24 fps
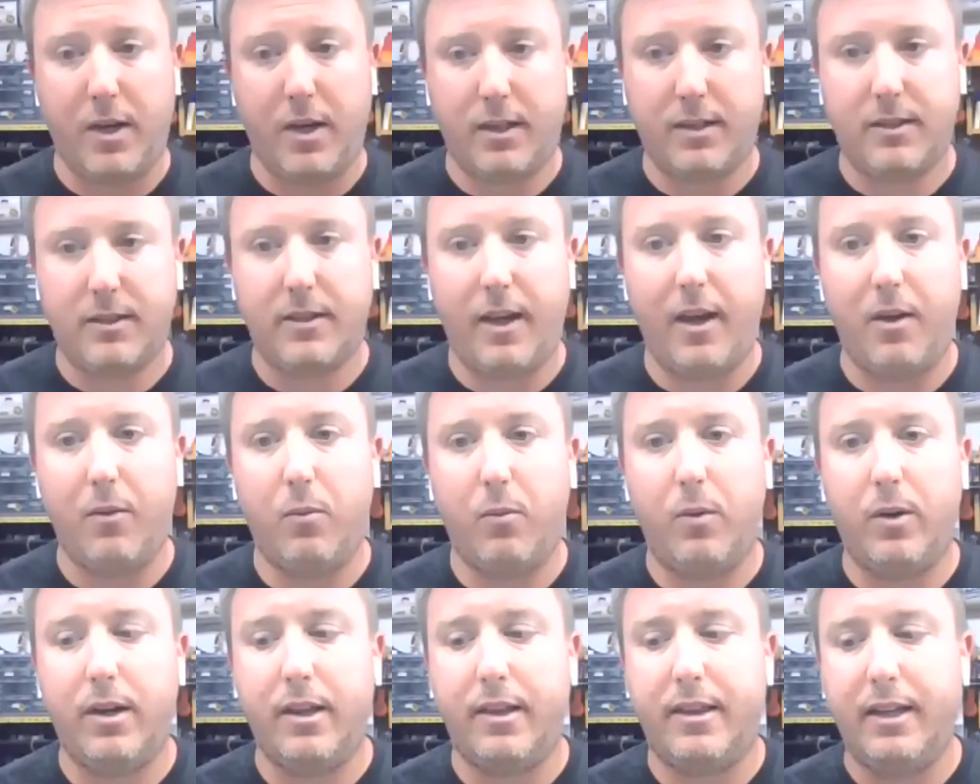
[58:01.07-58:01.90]
bricks.
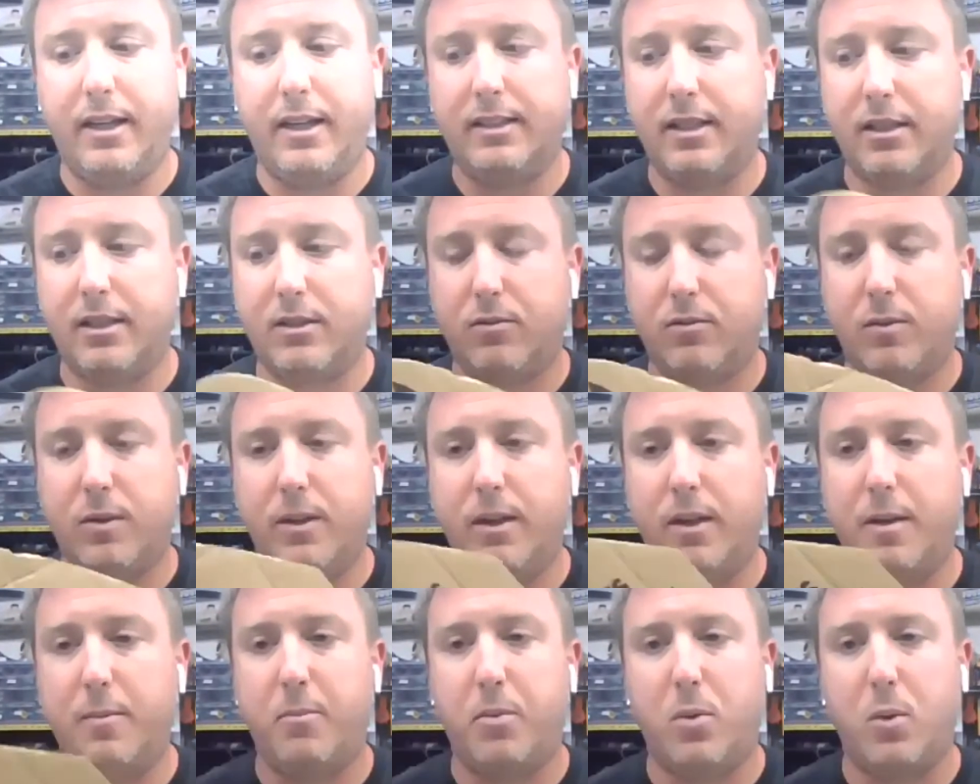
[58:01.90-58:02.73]
And one of the things that's
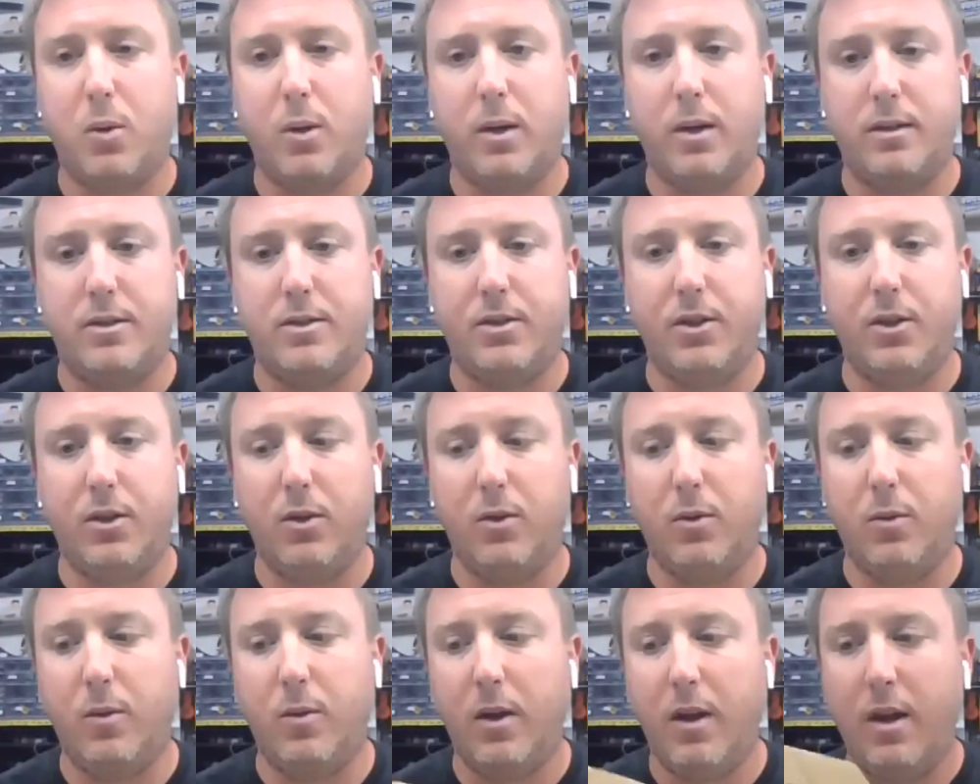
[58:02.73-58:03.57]
really important
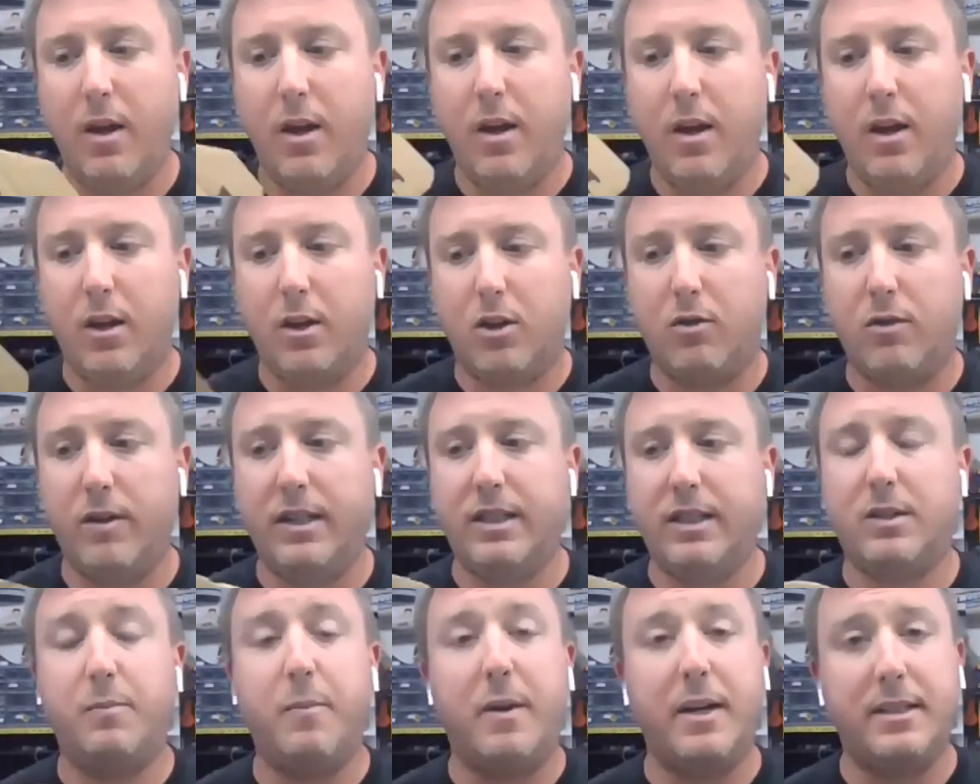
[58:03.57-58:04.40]
to
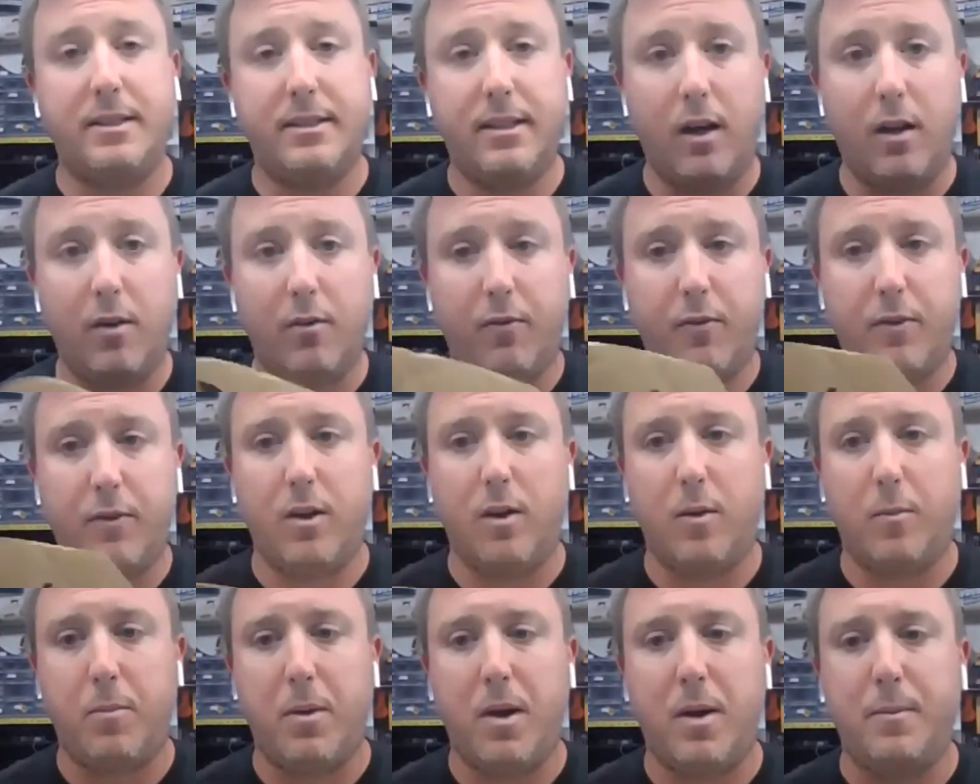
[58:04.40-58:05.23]
Chris, myself, and
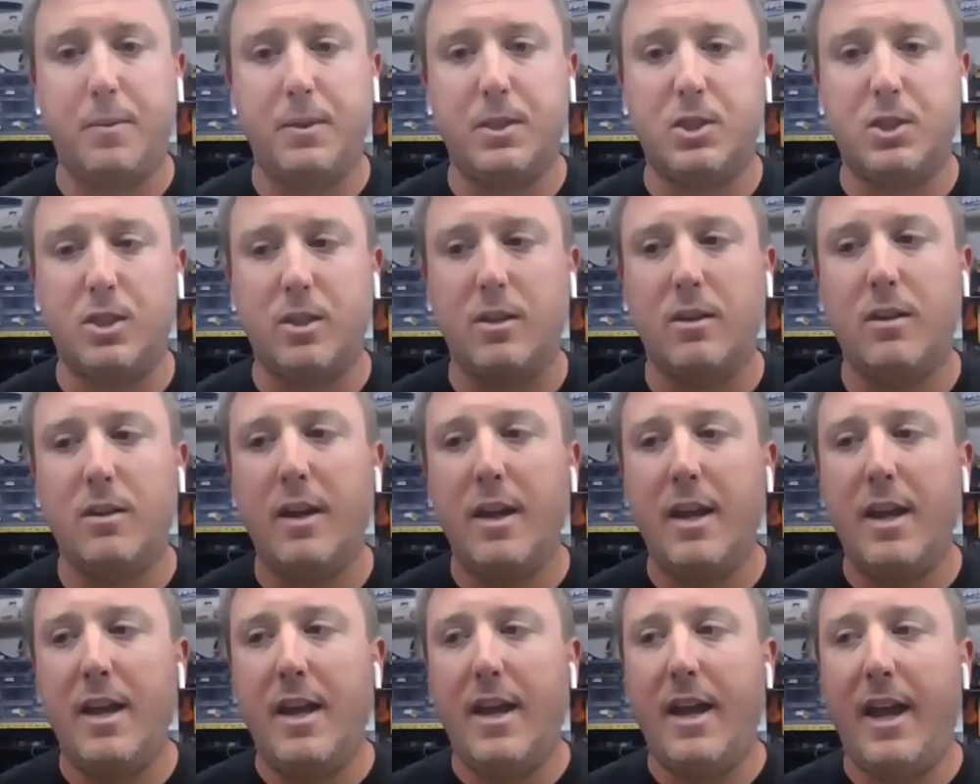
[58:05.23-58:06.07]
our publisher
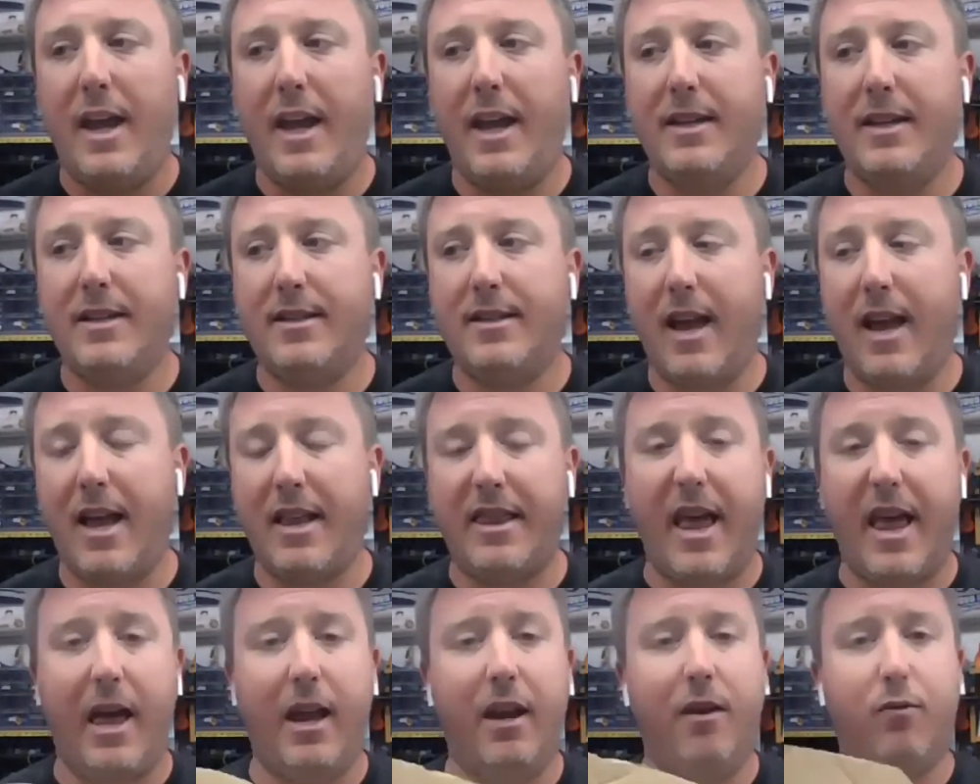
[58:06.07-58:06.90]
is
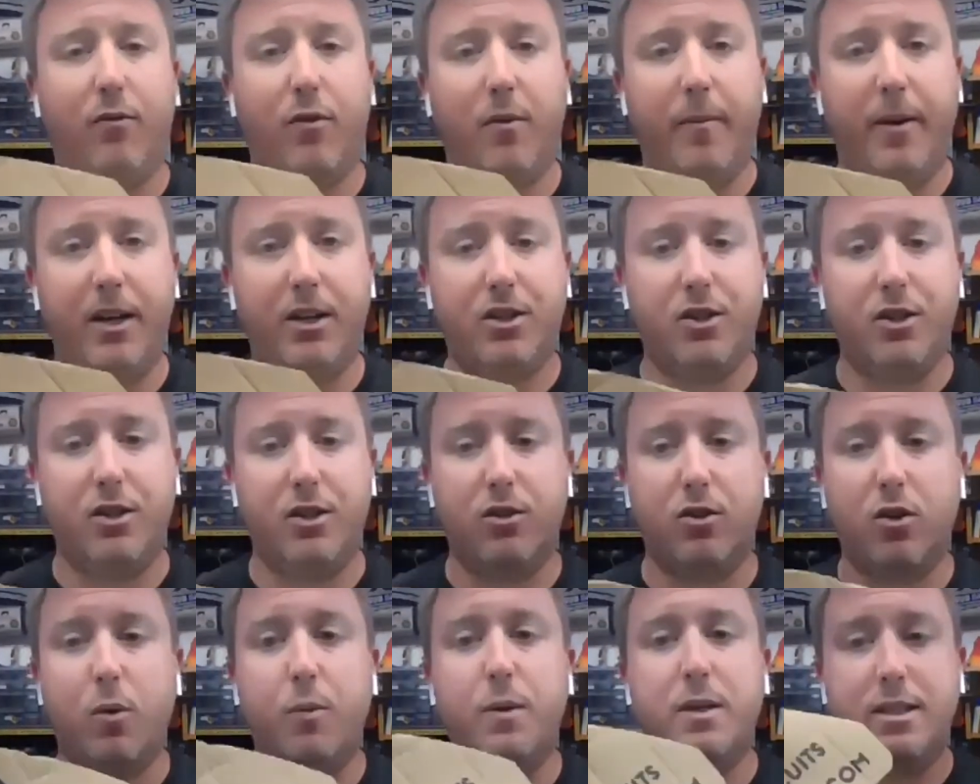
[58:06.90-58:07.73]
that that information
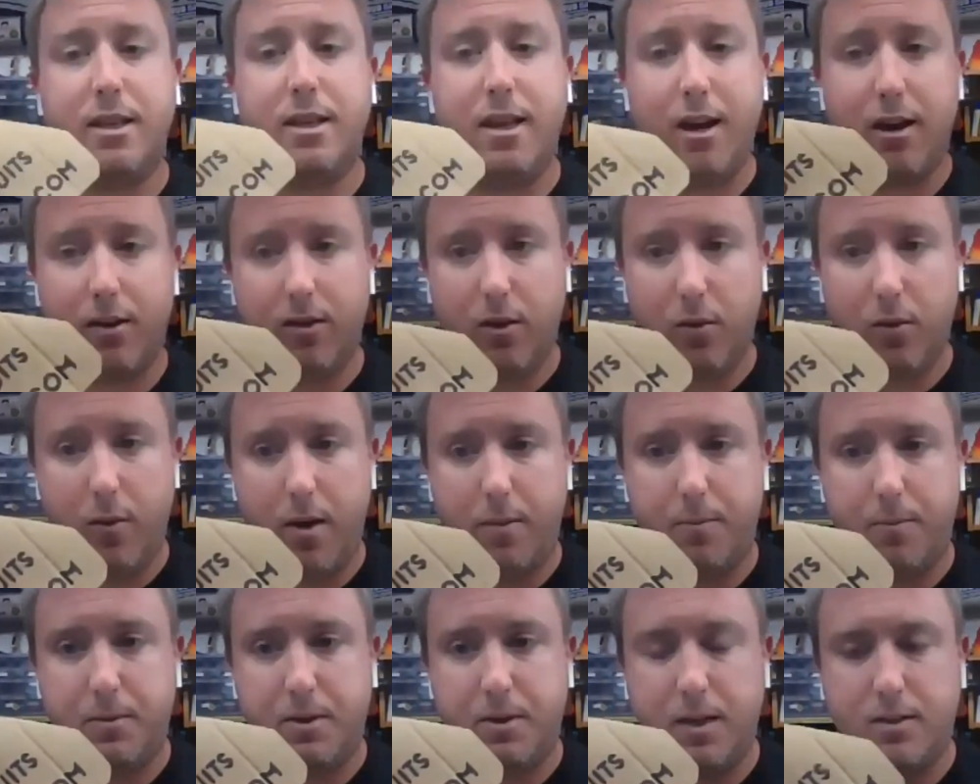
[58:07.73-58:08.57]
is always there on the
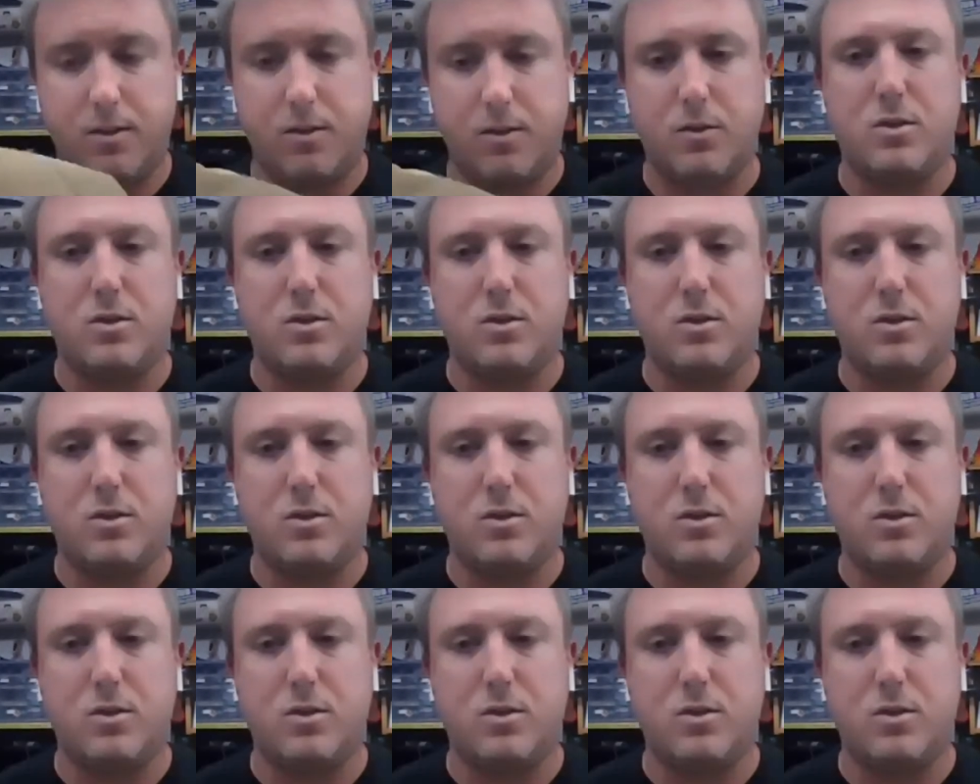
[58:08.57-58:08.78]
website.